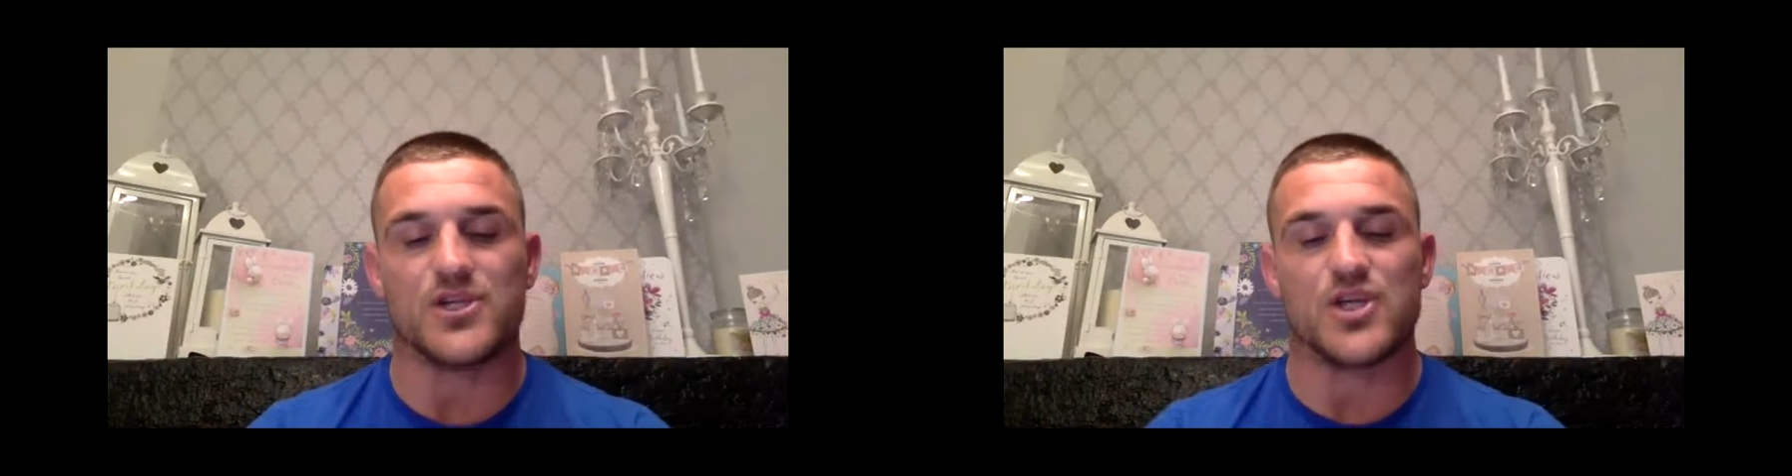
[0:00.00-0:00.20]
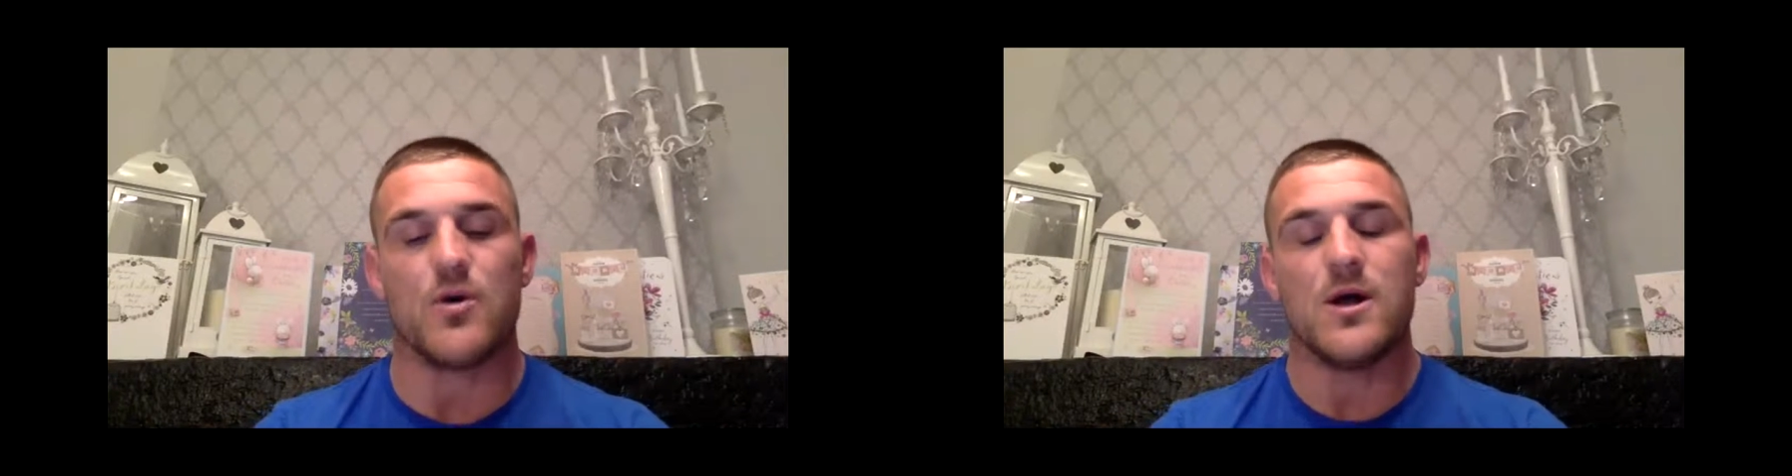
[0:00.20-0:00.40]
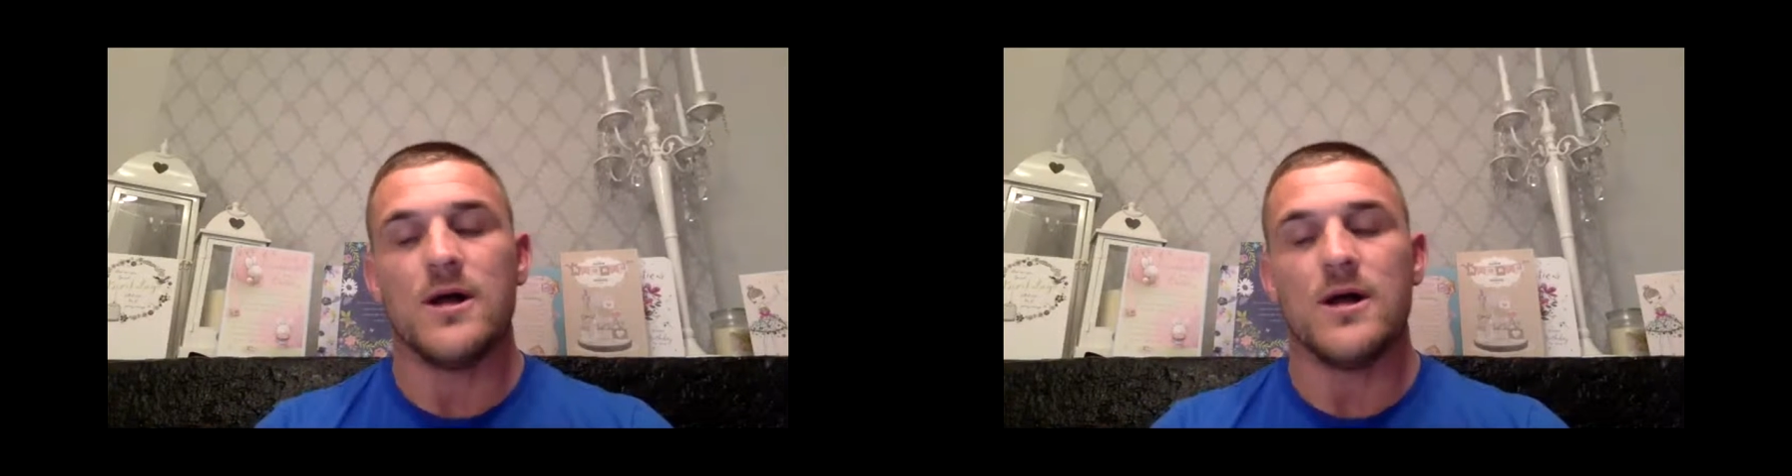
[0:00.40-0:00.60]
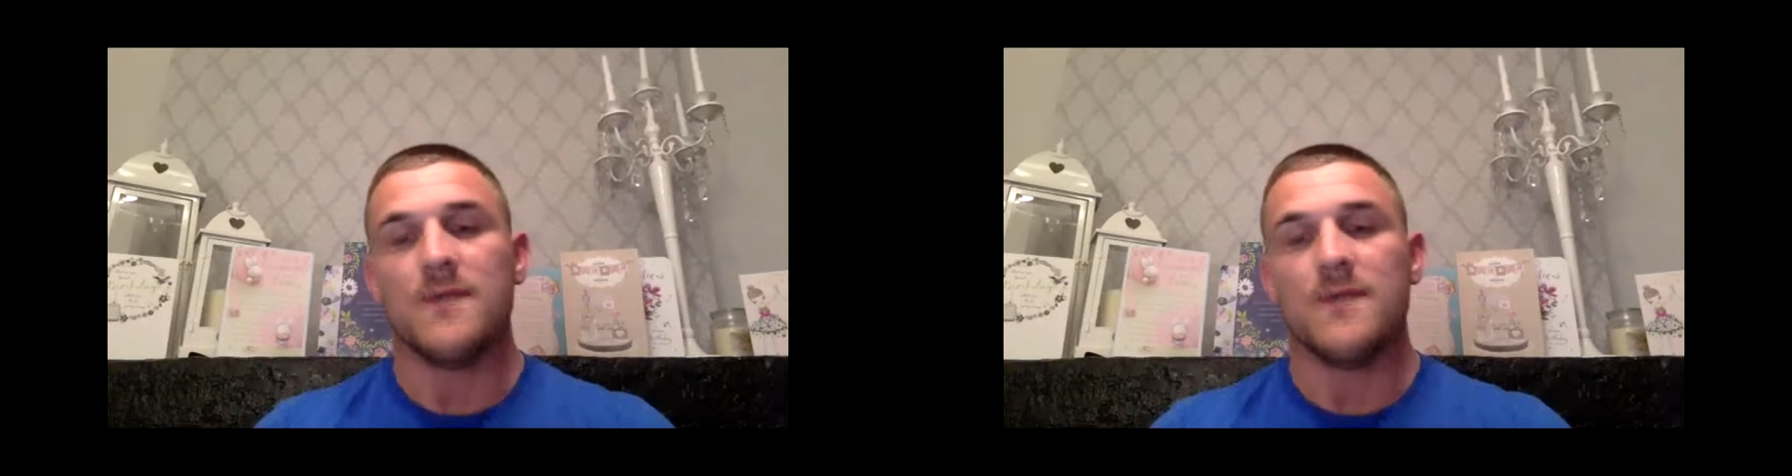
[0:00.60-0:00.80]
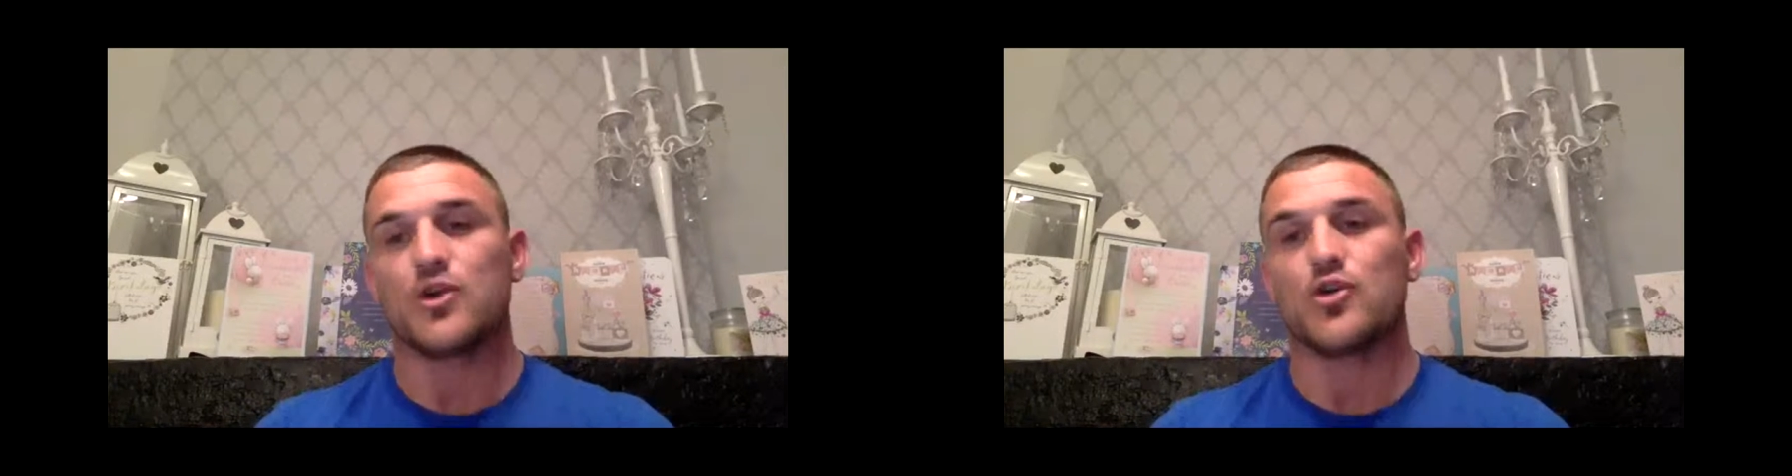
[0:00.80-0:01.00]
So
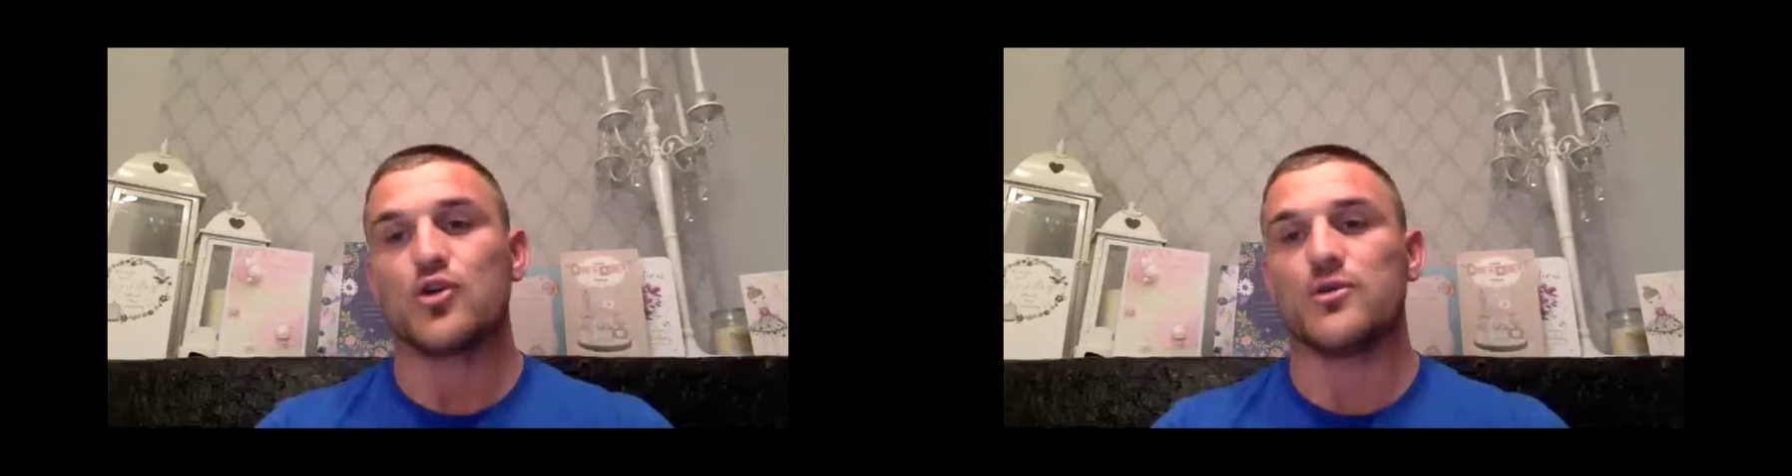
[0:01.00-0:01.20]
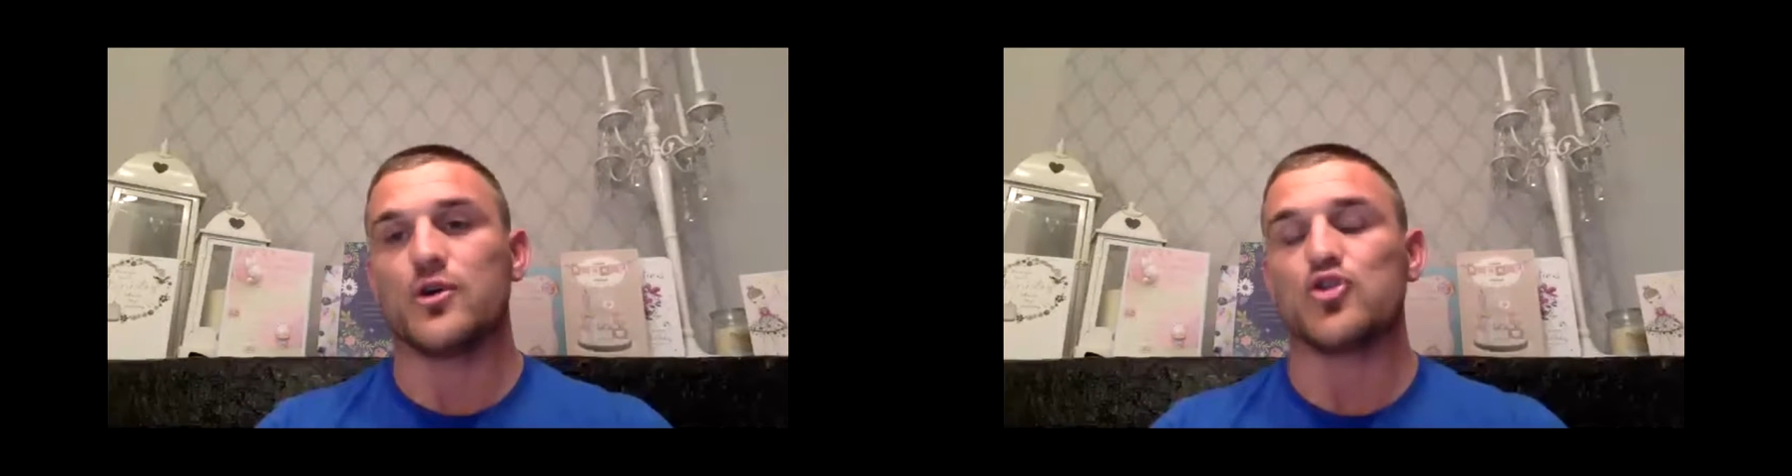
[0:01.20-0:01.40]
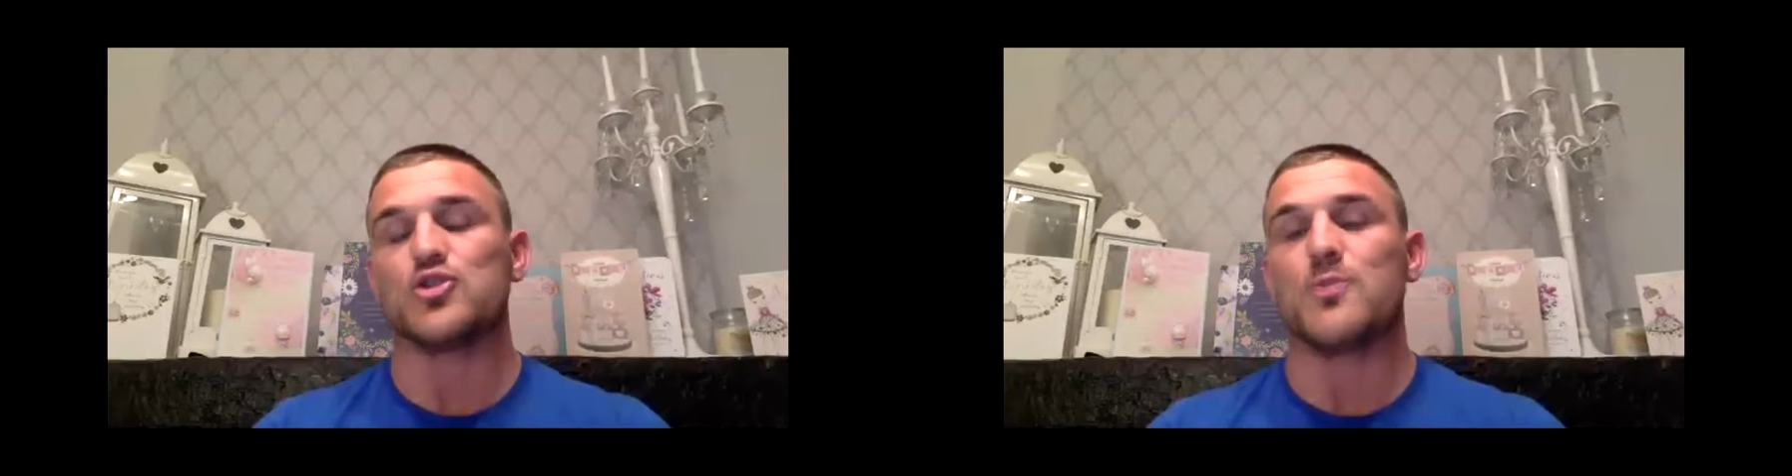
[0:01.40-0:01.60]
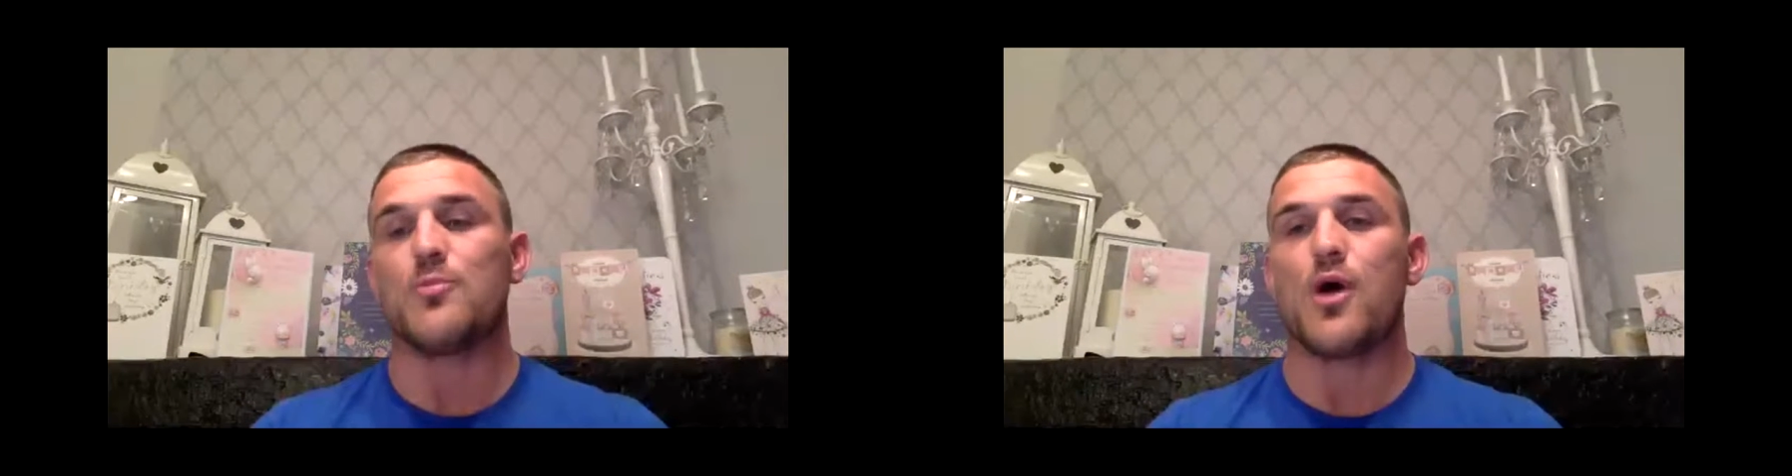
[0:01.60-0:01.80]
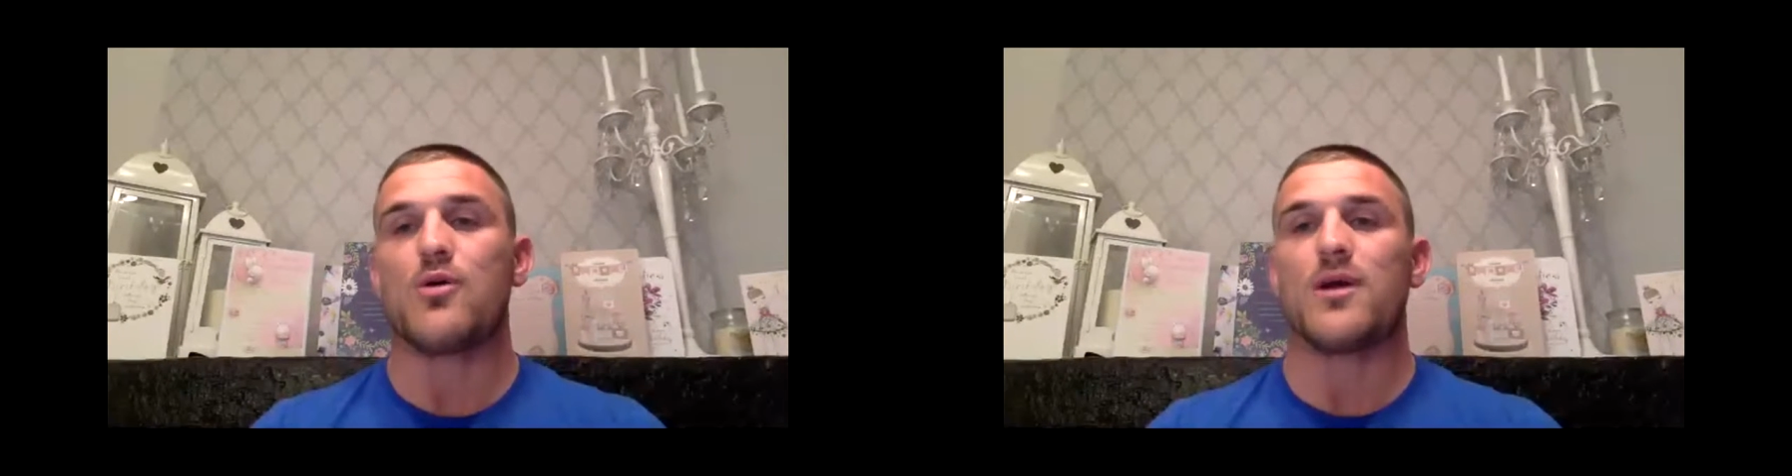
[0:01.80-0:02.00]
the customer
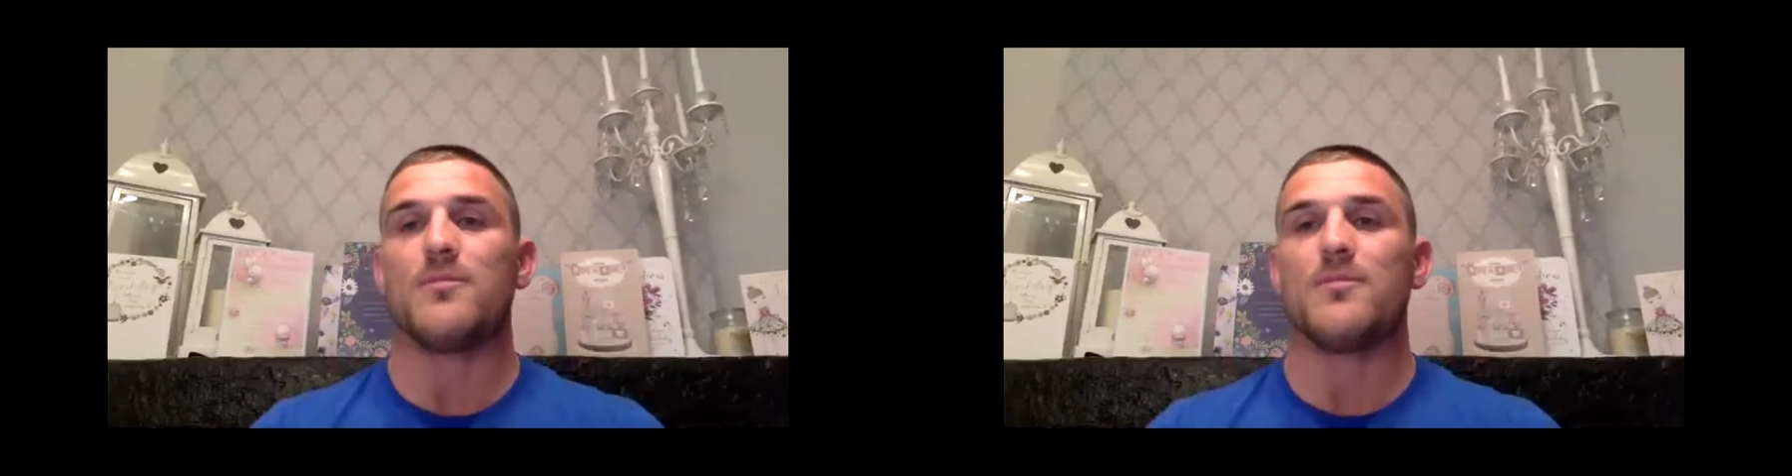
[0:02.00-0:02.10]
program is